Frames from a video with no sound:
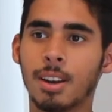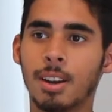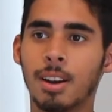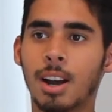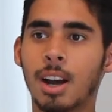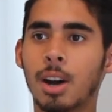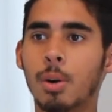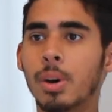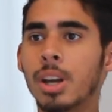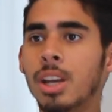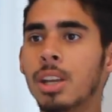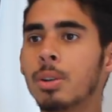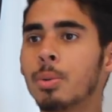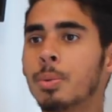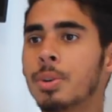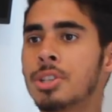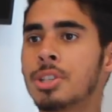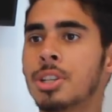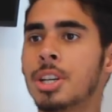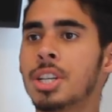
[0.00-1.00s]
A way in
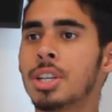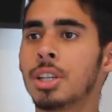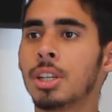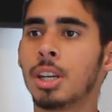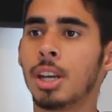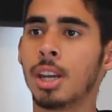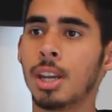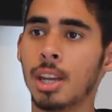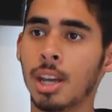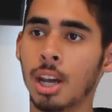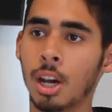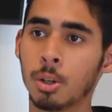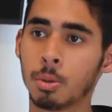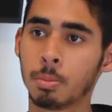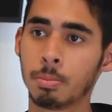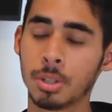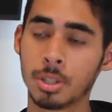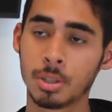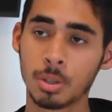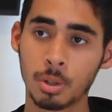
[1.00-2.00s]
which HKAA helped
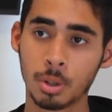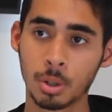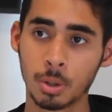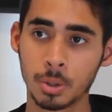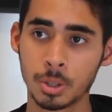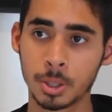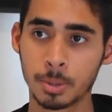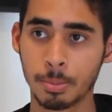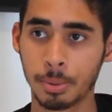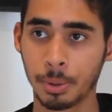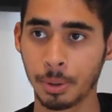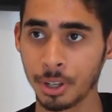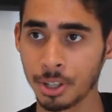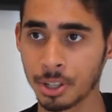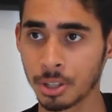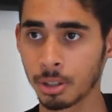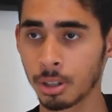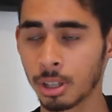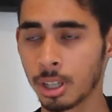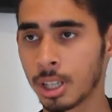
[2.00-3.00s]
me to grow
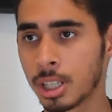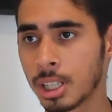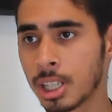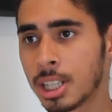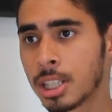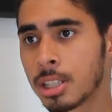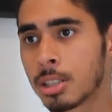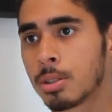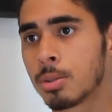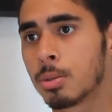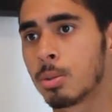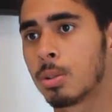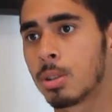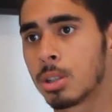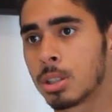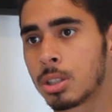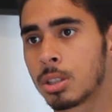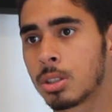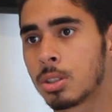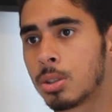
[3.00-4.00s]
spiritually, I guess,
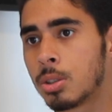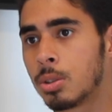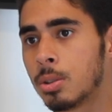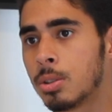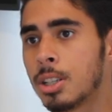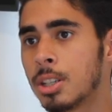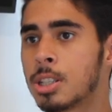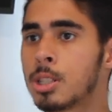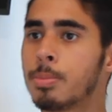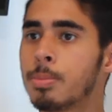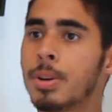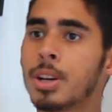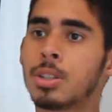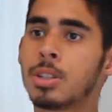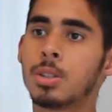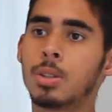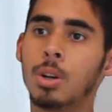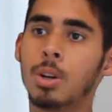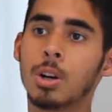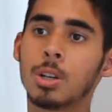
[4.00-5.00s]
was through the
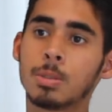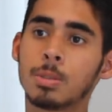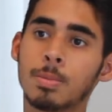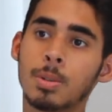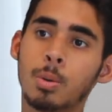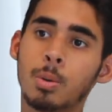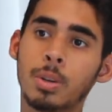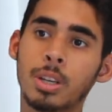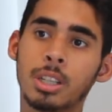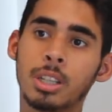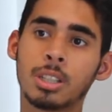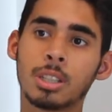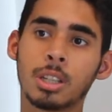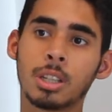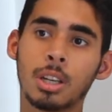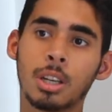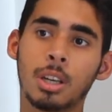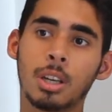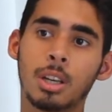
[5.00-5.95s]
special gospel weeks.